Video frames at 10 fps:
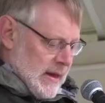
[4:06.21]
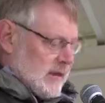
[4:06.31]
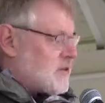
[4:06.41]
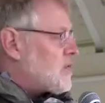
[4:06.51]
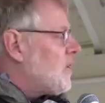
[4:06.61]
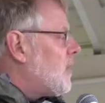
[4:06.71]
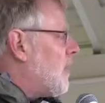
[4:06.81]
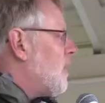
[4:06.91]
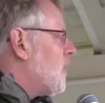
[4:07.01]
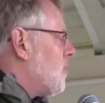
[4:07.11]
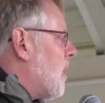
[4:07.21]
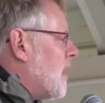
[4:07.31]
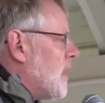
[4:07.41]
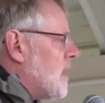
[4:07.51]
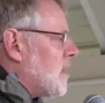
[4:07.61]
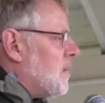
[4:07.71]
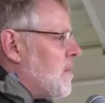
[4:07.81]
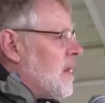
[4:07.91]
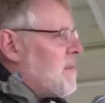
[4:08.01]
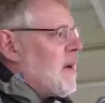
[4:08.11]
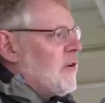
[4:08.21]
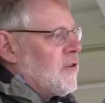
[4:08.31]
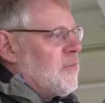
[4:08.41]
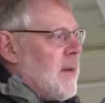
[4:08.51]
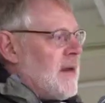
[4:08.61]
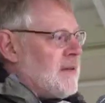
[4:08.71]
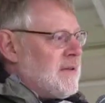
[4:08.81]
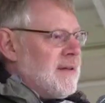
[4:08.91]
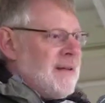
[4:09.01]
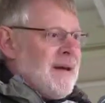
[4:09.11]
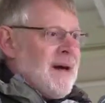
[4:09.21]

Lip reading: And surely this money could be better spent